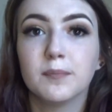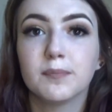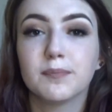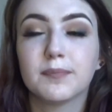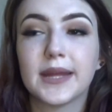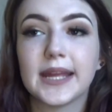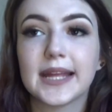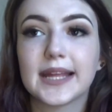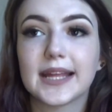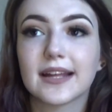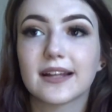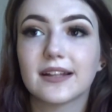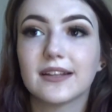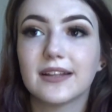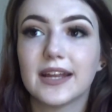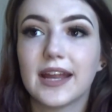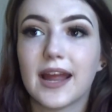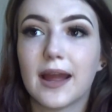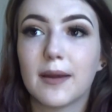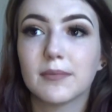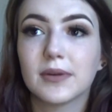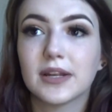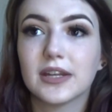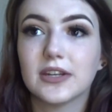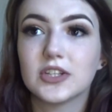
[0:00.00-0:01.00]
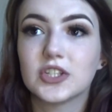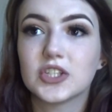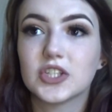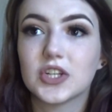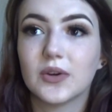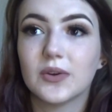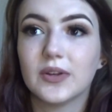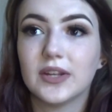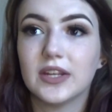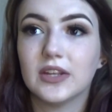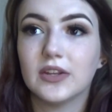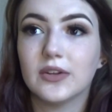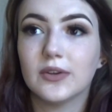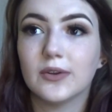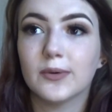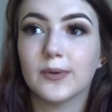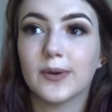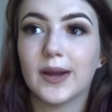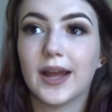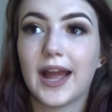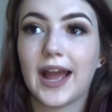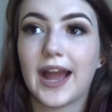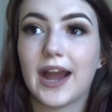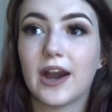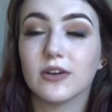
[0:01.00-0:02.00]
Basically, I'm going to show you
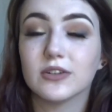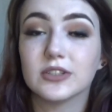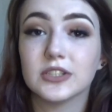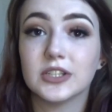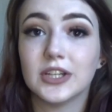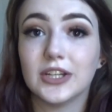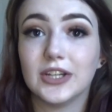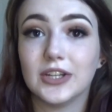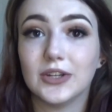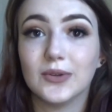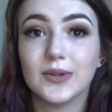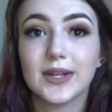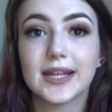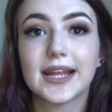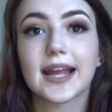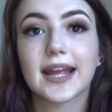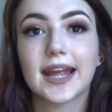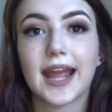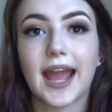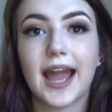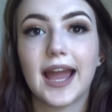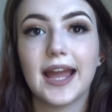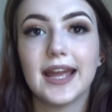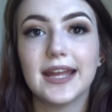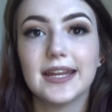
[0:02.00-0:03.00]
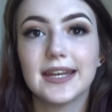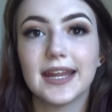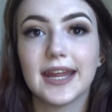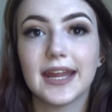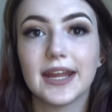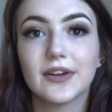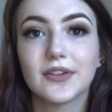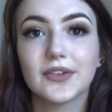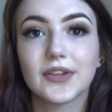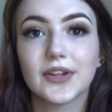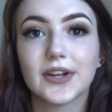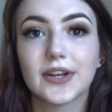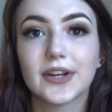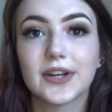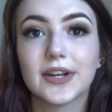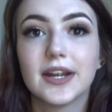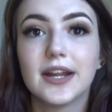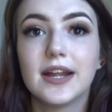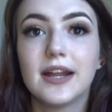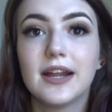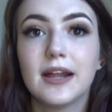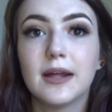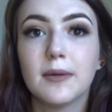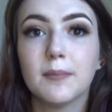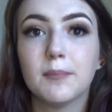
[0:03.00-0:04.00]
how to use a cat inhaler,
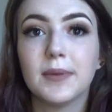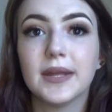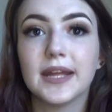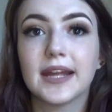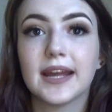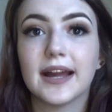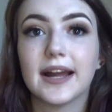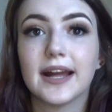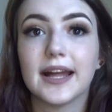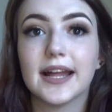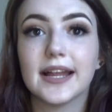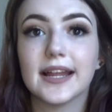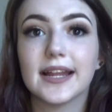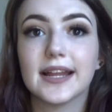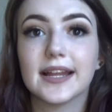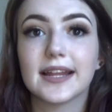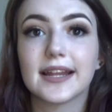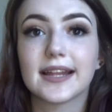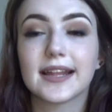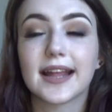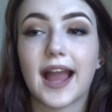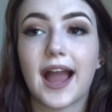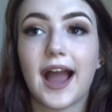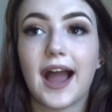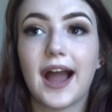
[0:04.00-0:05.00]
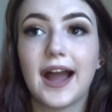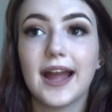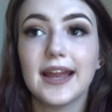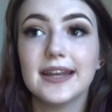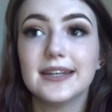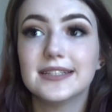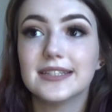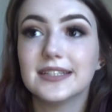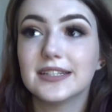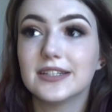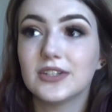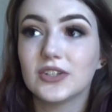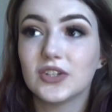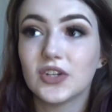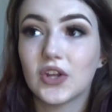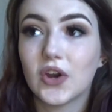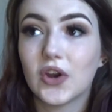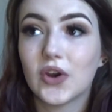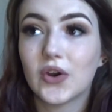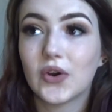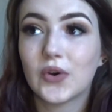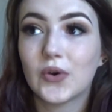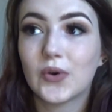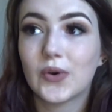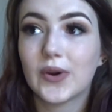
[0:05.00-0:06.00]
because I didn't
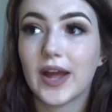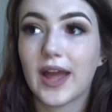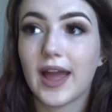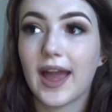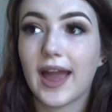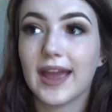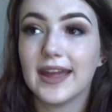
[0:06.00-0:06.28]
know.